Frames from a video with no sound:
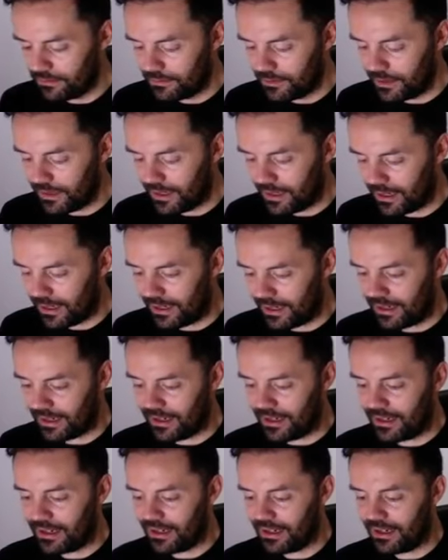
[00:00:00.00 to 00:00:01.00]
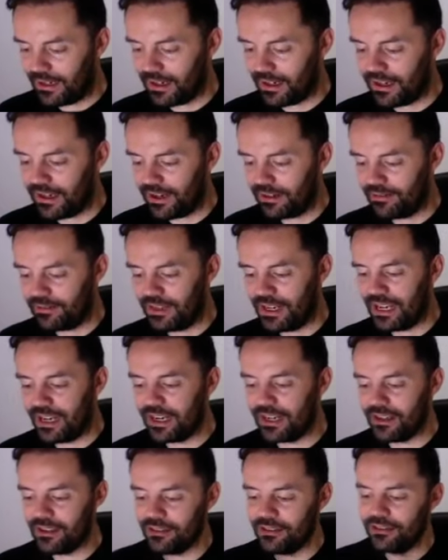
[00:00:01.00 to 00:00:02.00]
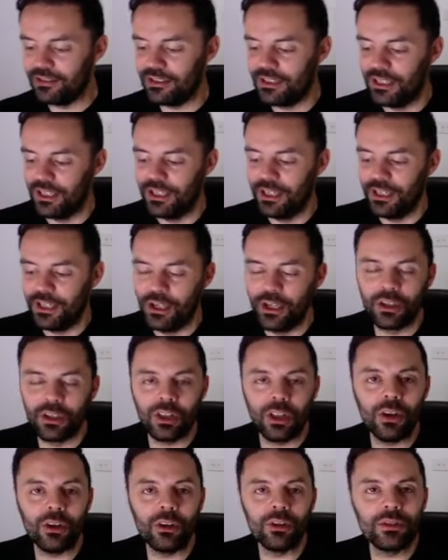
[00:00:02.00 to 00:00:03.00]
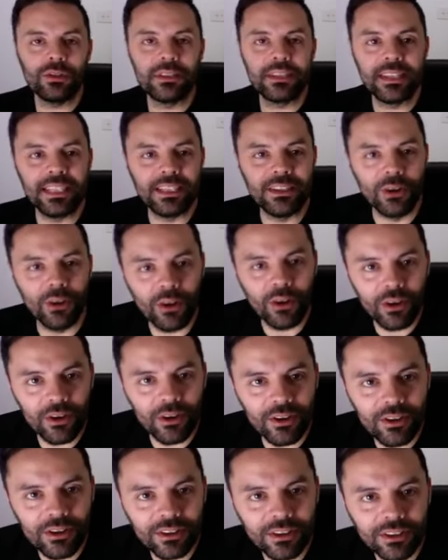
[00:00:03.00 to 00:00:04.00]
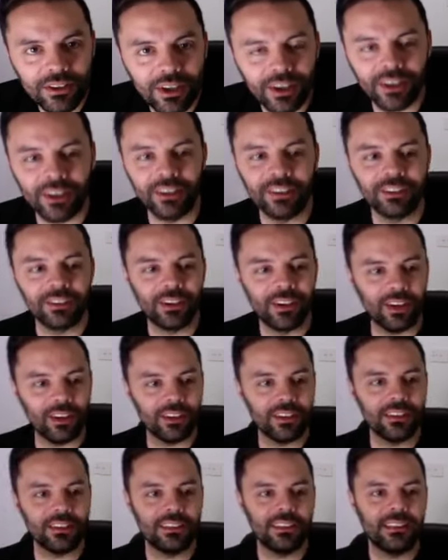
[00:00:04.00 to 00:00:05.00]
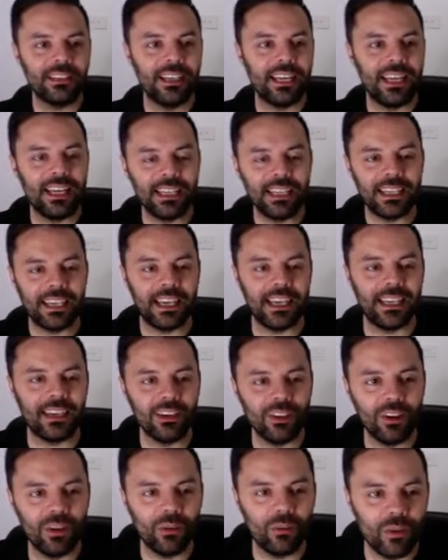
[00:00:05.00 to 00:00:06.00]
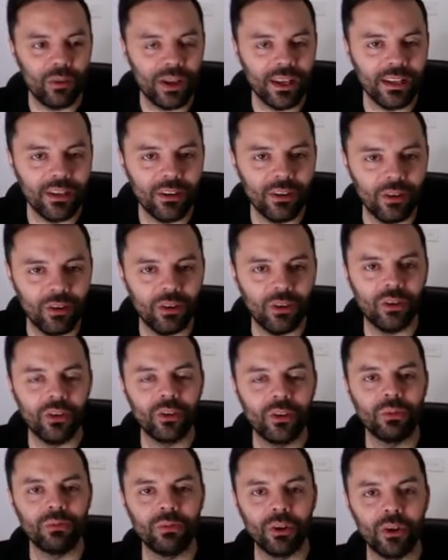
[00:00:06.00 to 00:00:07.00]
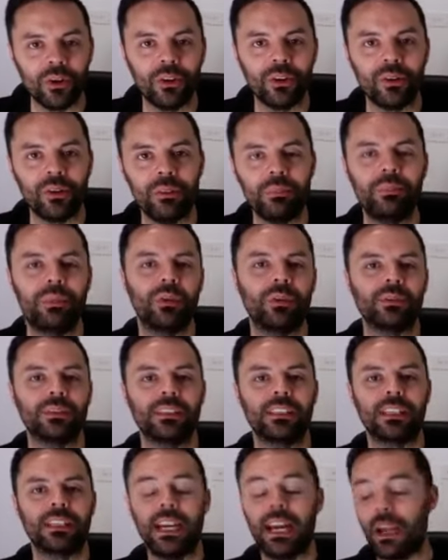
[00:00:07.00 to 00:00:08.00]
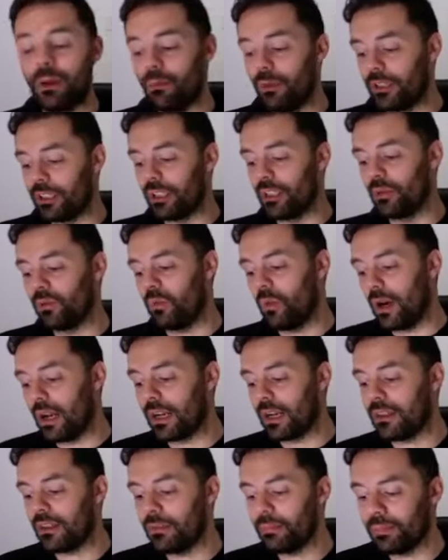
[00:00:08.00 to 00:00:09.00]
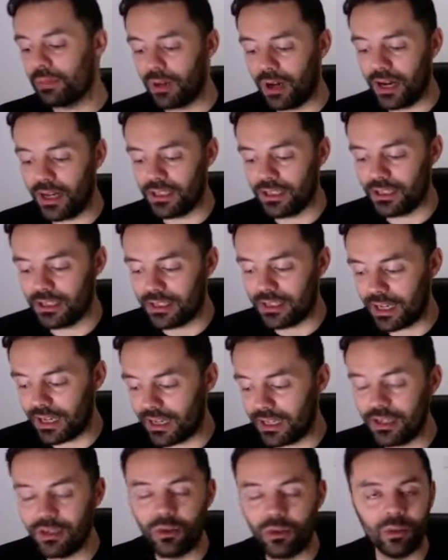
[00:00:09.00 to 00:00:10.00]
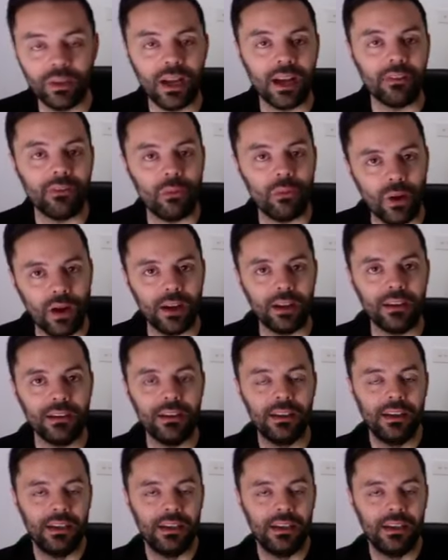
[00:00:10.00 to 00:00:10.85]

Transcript: it. And I have now closed the door on Colin. He cannot win all the Roto Grip balls in the game, which is one of the prizes that he could have won